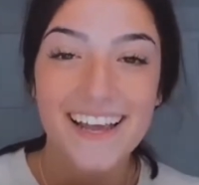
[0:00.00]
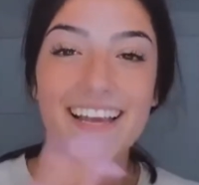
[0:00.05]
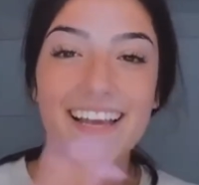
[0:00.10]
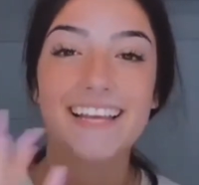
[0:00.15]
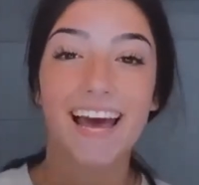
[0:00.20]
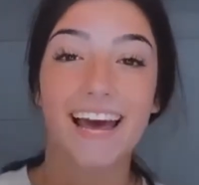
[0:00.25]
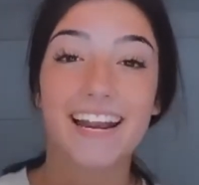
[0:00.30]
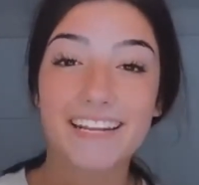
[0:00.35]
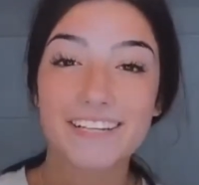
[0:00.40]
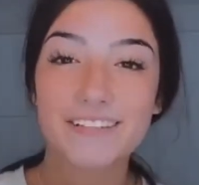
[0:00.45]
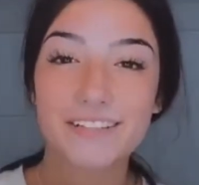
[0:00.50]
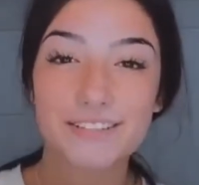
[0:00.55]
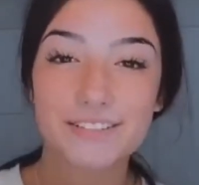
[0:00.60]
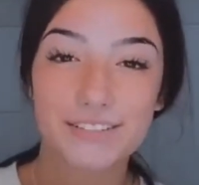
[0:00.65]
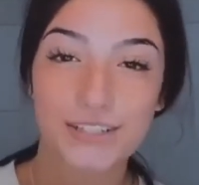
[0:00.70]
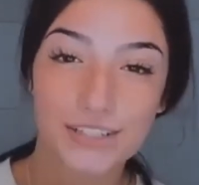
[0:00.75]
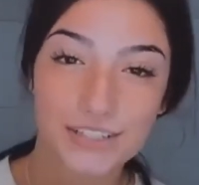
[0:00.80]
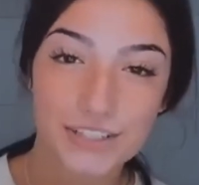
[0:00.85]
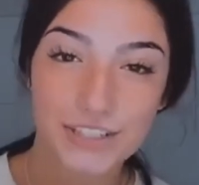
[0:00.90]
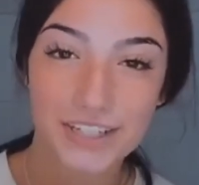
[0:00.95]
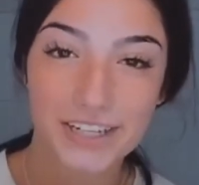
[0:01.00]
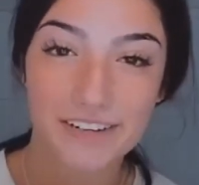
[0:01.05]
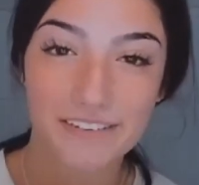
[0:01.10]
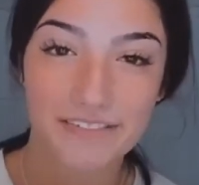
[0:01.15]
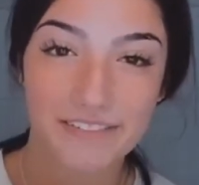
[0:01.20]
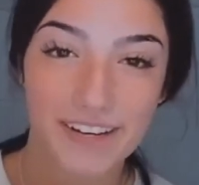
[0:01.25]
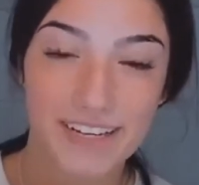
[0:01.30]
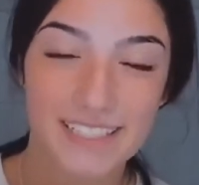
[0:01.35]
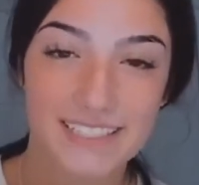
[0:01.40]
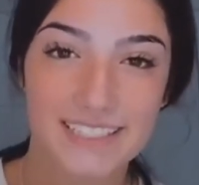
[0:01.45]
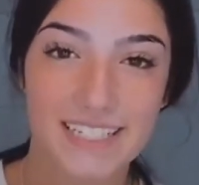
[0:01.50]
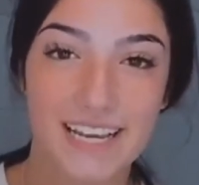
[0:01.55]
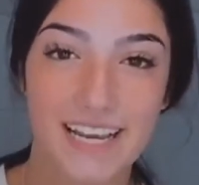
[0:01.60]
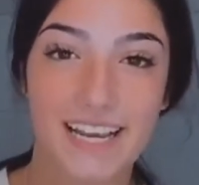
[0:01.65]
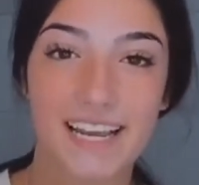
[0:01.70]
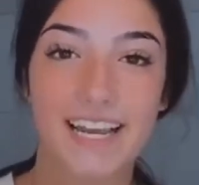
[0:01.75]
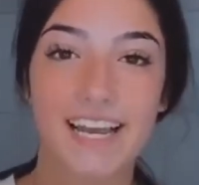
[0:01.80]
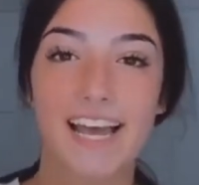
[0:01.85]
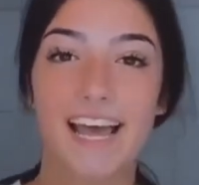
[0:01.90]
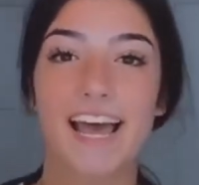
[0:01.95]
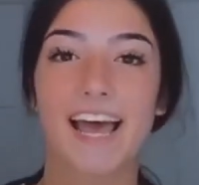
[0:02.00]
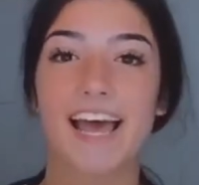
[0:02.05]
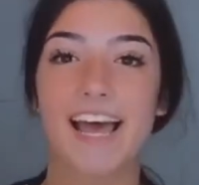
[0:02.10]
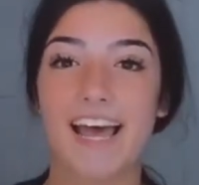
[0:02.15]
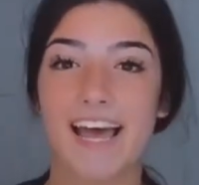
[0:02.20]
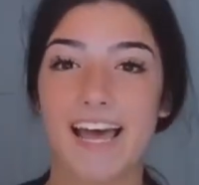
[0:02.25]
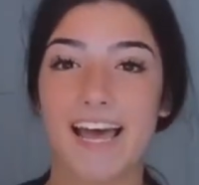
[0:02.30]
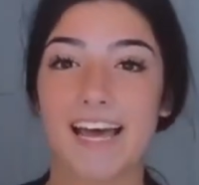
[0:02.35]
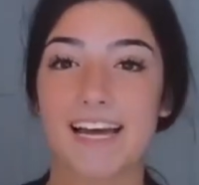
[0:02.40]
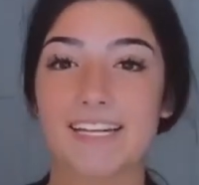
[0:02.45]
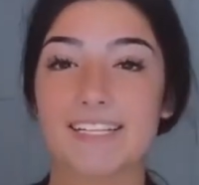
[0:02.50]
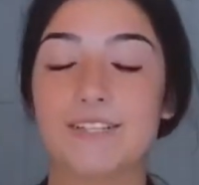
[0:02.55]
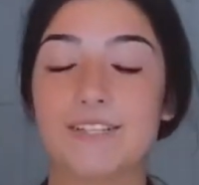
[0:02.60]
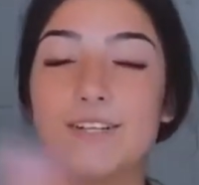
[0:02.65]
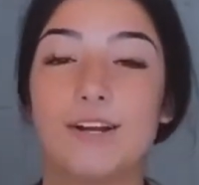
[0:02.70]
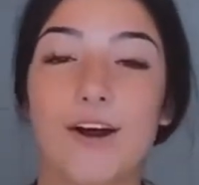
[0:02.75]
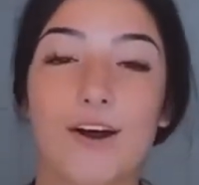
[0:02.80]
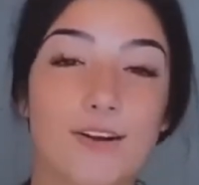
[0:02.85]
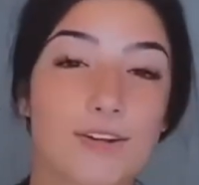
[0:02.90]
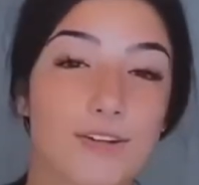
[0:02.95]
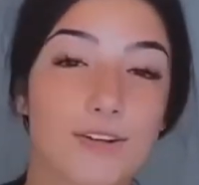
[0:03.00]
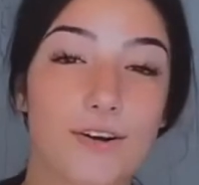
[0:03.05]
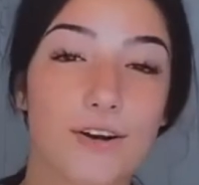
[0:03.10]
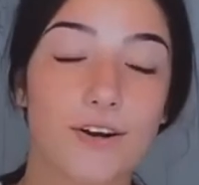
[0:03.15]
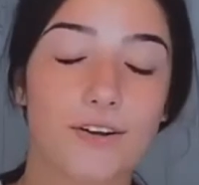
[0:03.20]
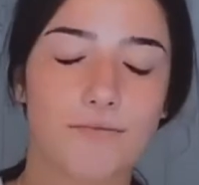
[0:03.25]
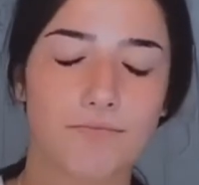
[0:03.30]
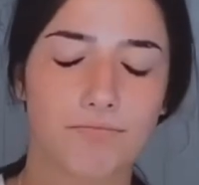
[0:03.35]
getting the surgery to fix it, and the doctor